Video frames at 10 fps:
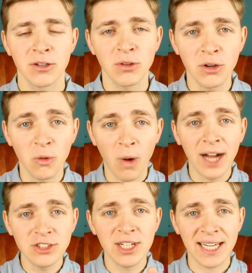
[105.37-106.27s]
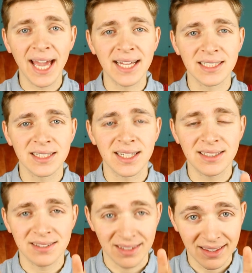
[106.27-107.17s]
No, no, no, watch it again.
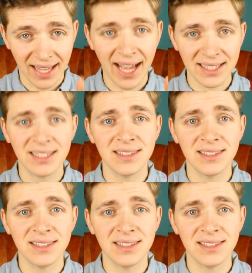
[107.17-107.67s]
It's that